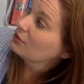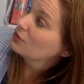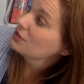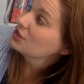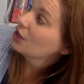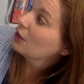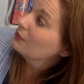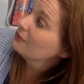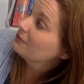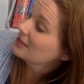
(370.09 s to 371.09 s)
grows its
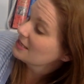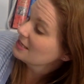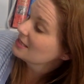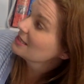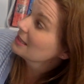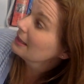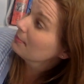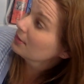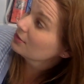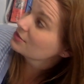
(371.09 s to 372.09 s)
own fuzzy
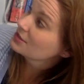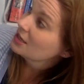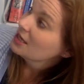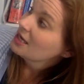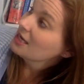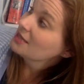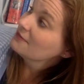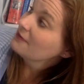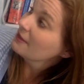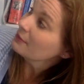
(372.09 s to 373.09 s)
slippers. Its
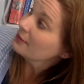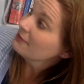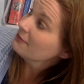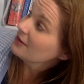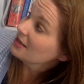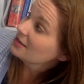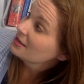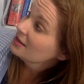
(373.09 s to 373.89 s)
feathery feet